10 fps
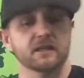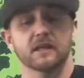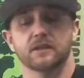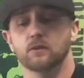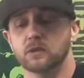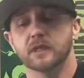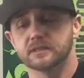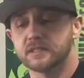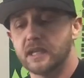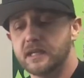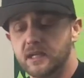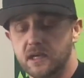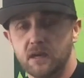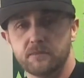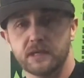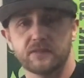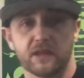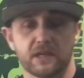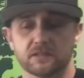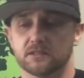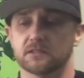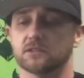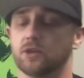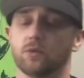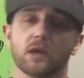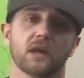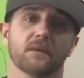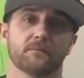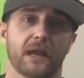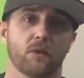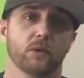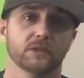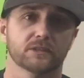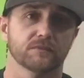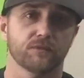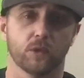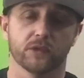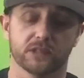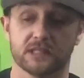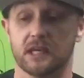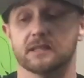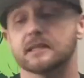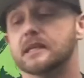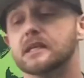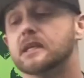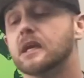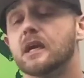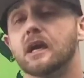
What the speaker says: and I do want to say a big thanks to Matt Wilson for the technique.